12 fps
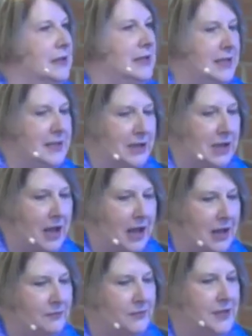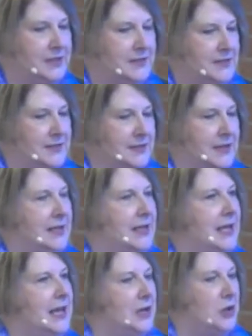in the confidence
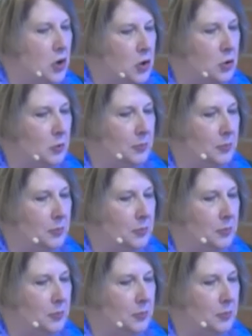and hope,